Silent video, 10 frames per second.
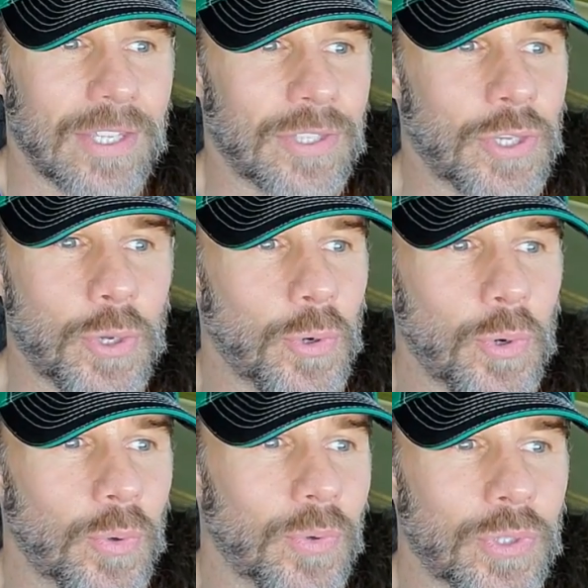
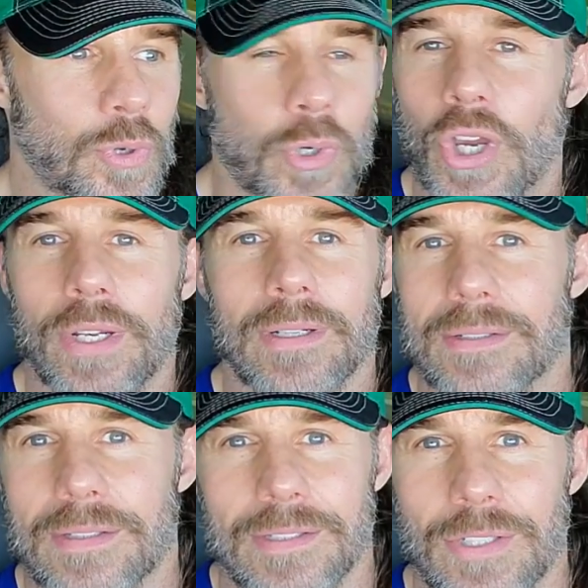you
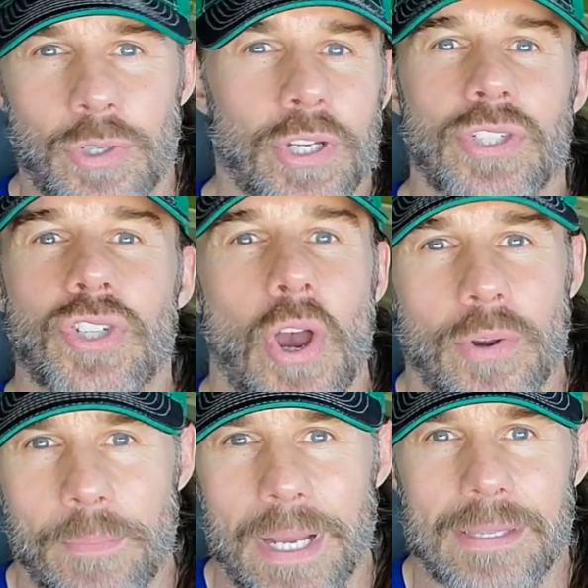couldn't
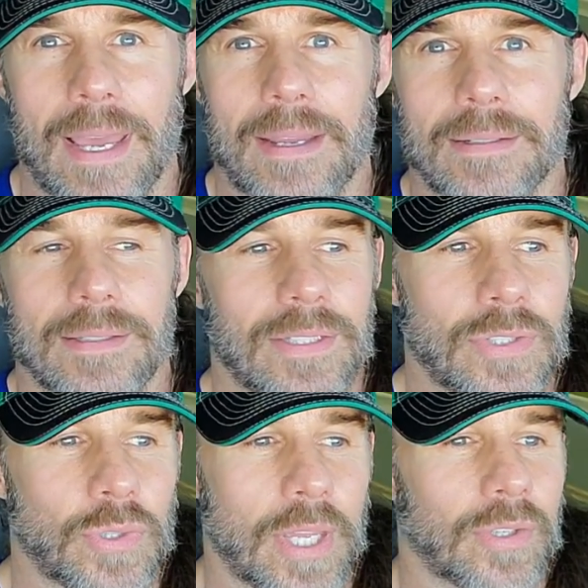joke about that.
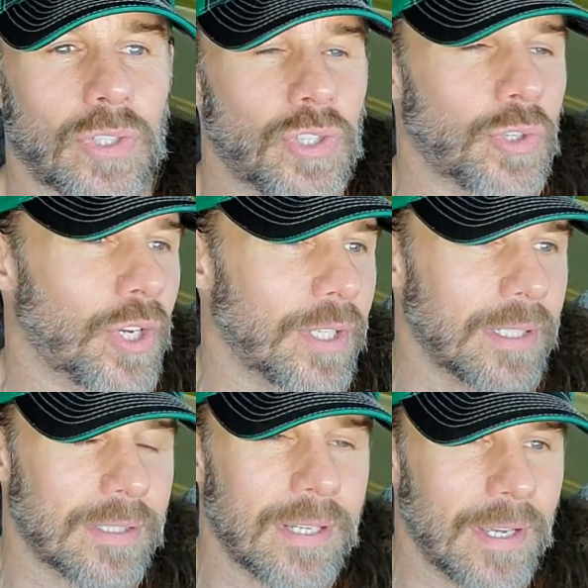You
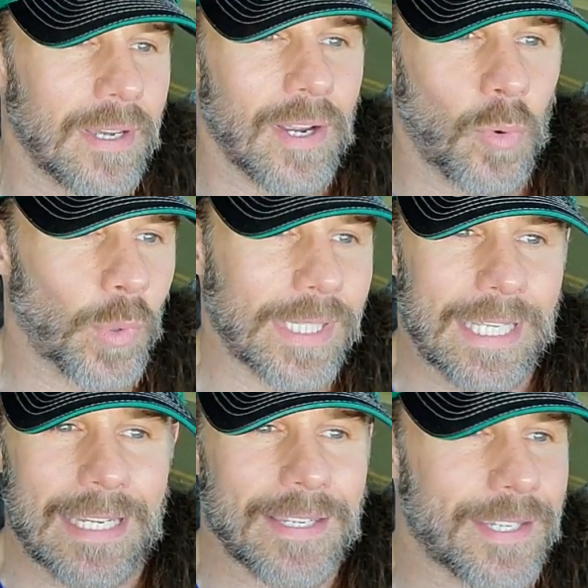couldn't
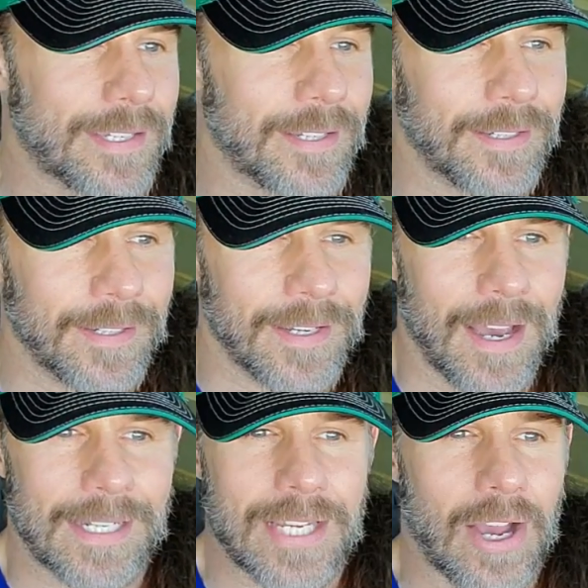release
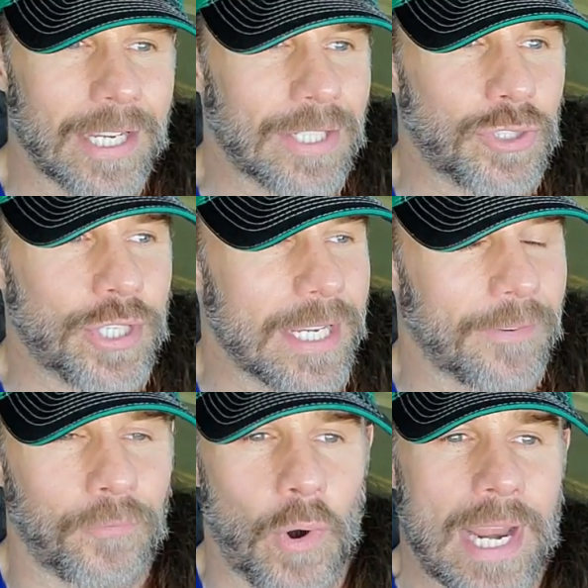a tongue-in-cheek
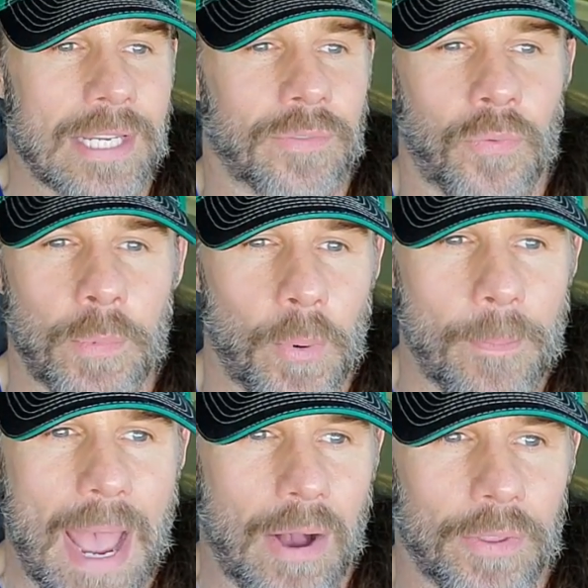phrase from your
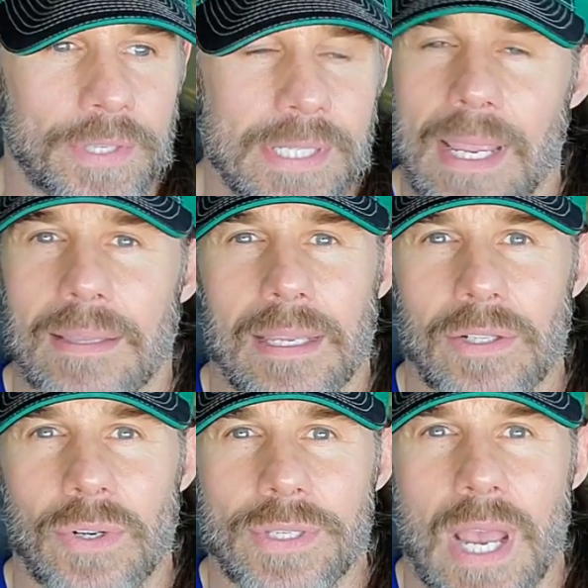mouth saying that
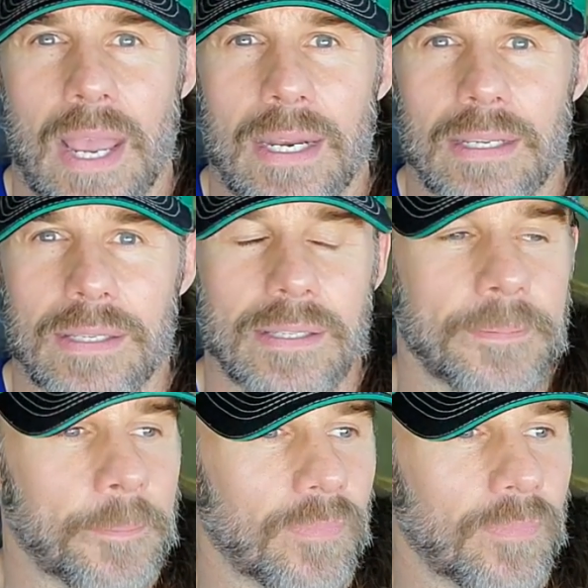you're a Zionist.